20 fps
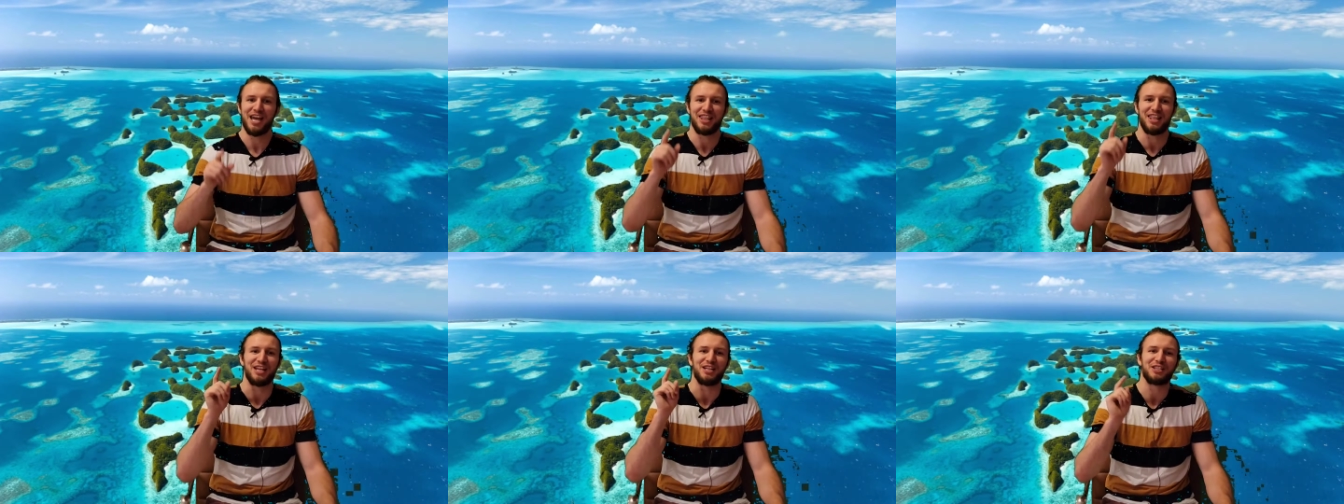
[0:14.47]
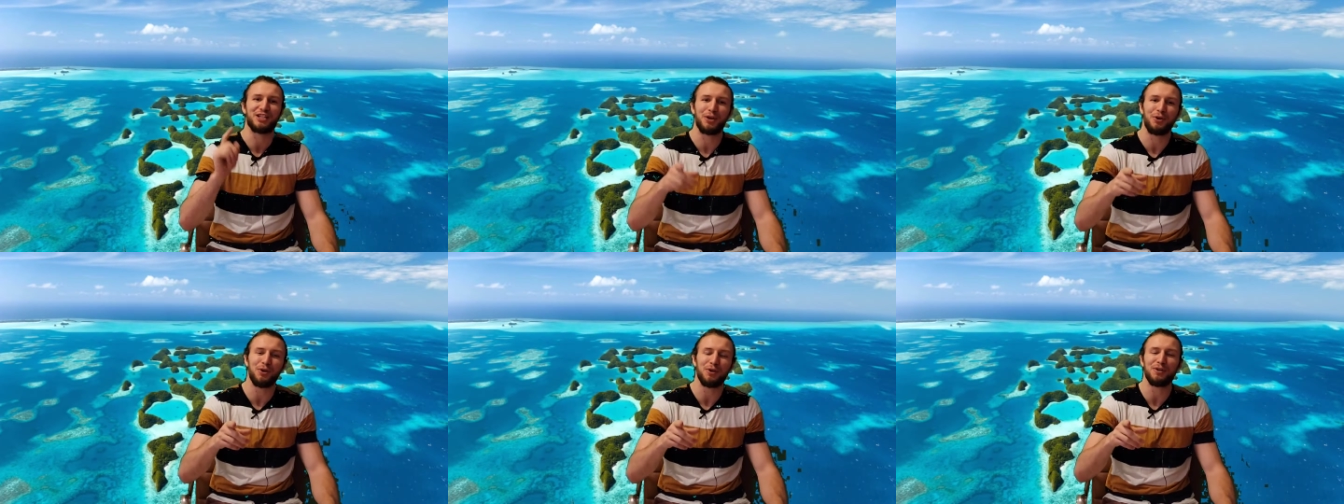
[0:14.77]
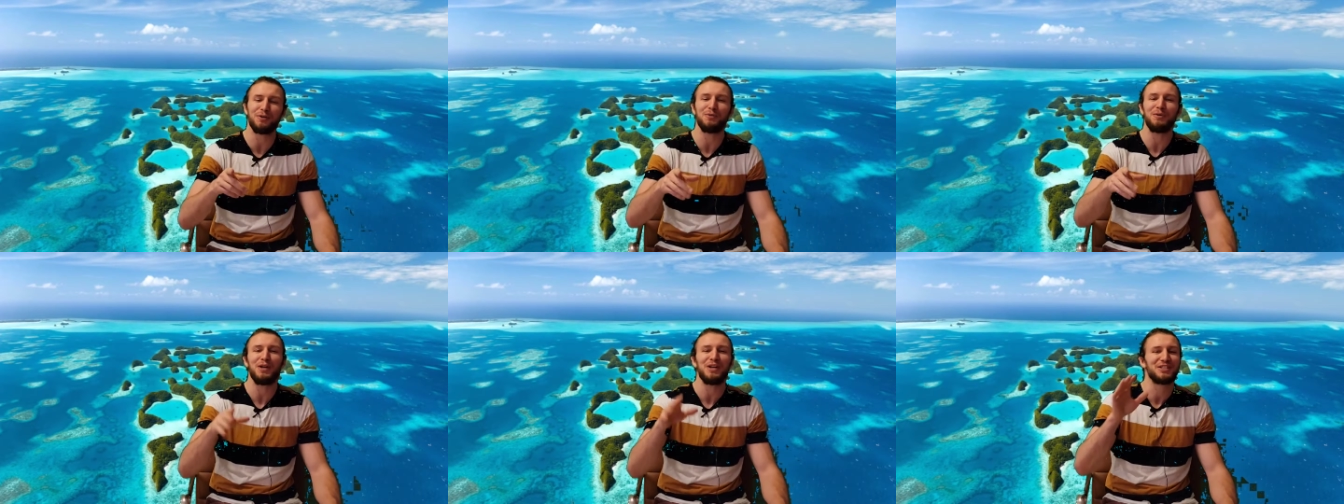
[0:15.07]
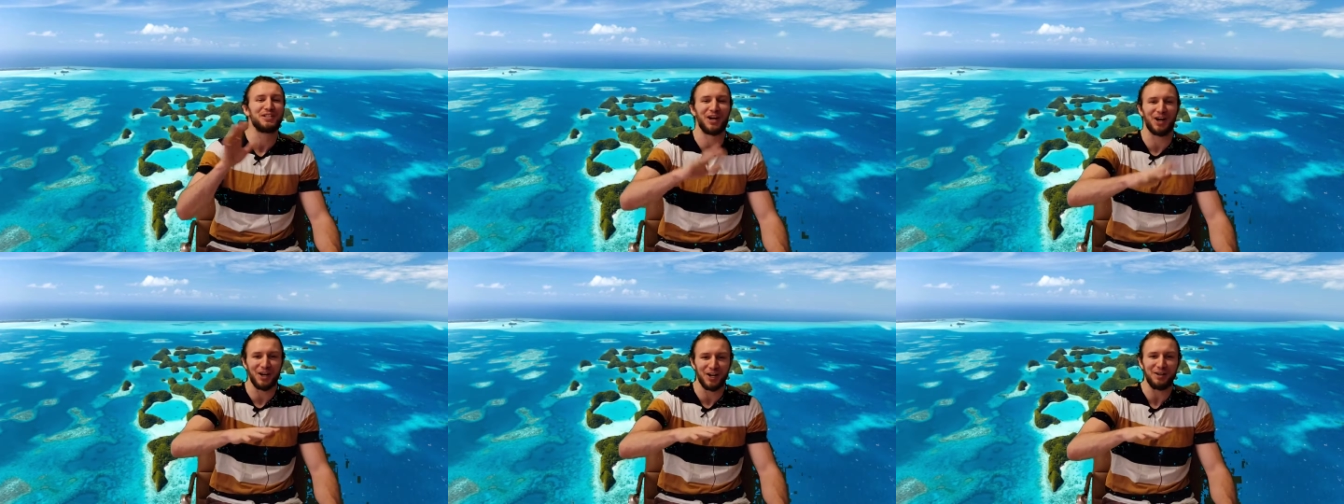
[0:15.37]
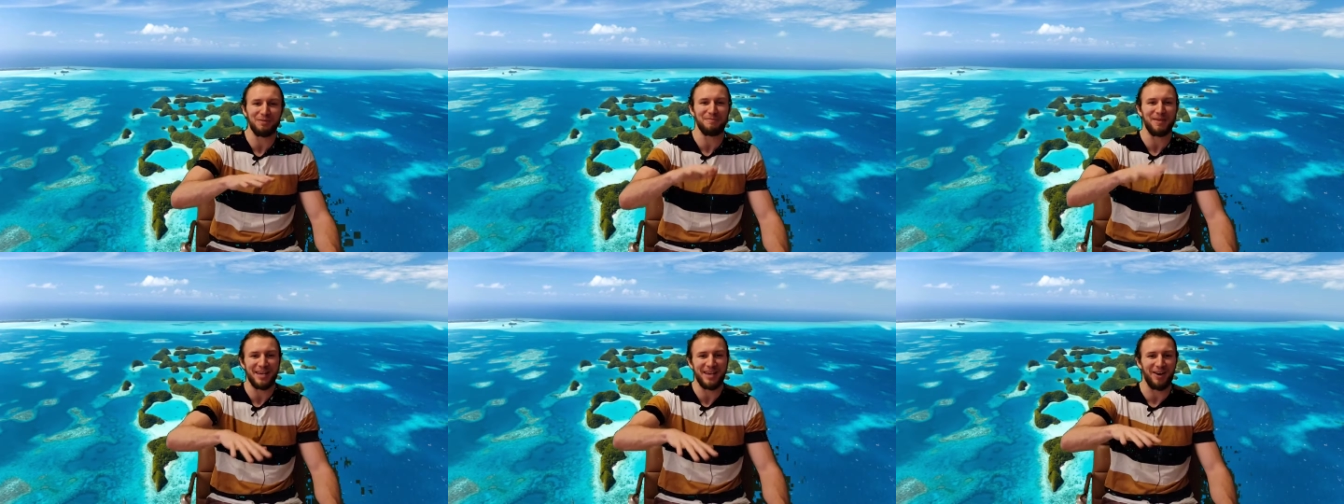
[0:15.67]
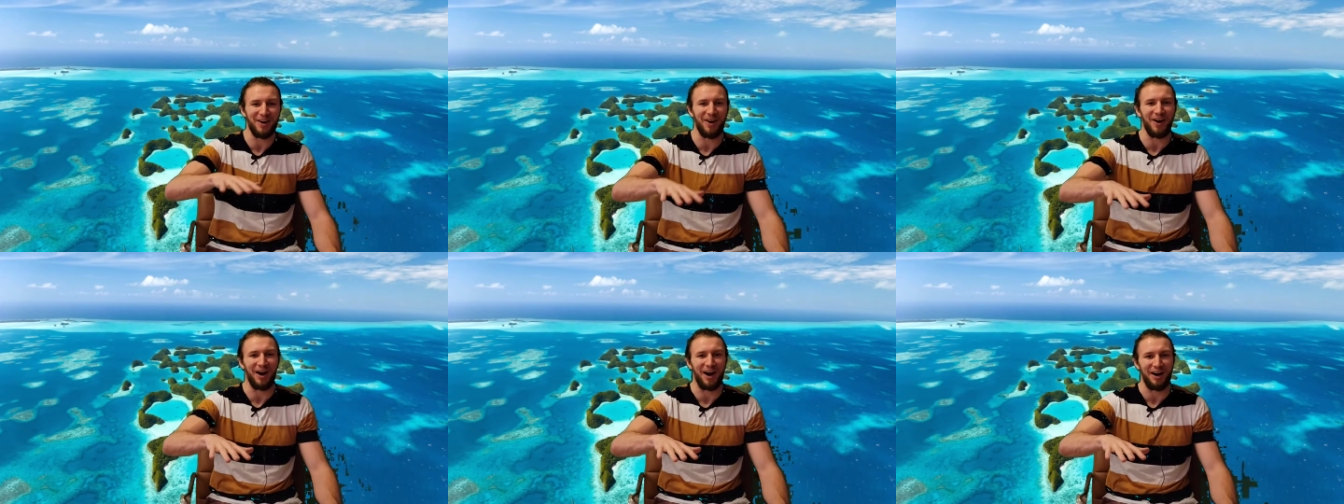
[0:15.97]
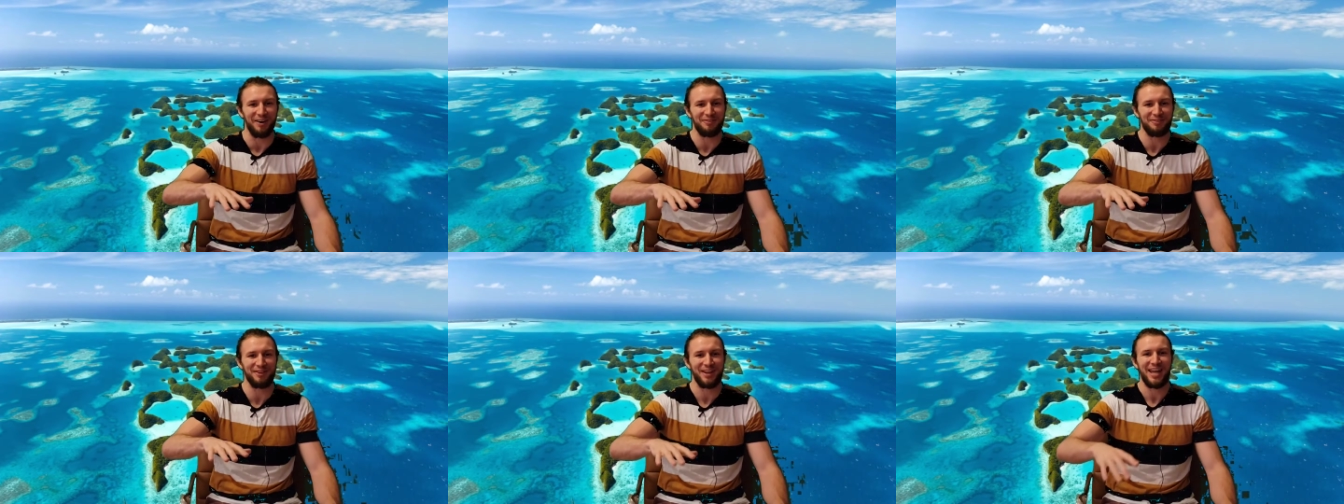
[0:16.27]
then turn me
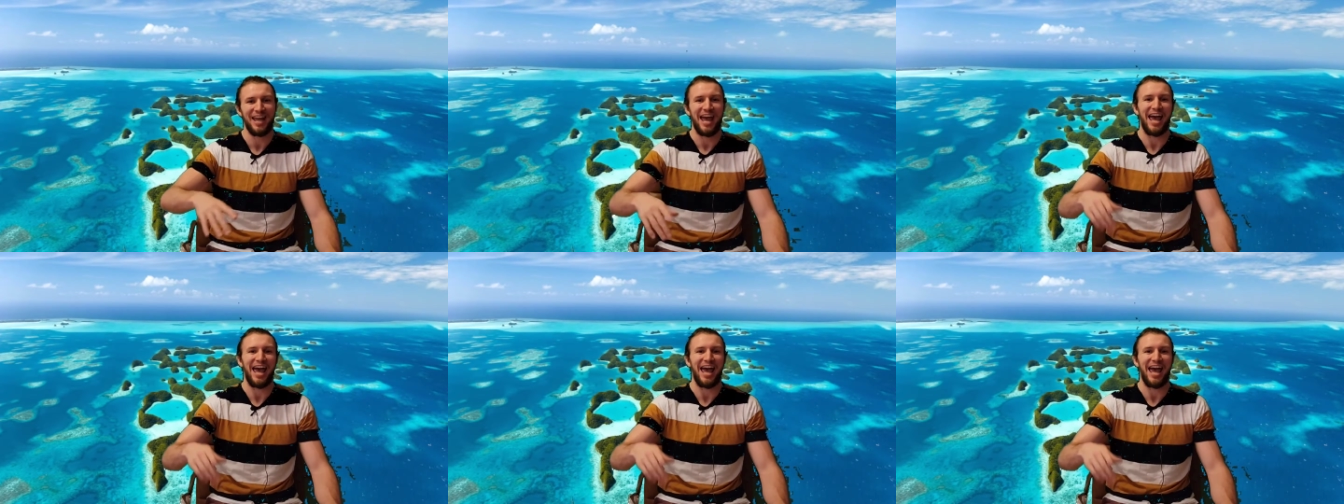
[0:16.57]
off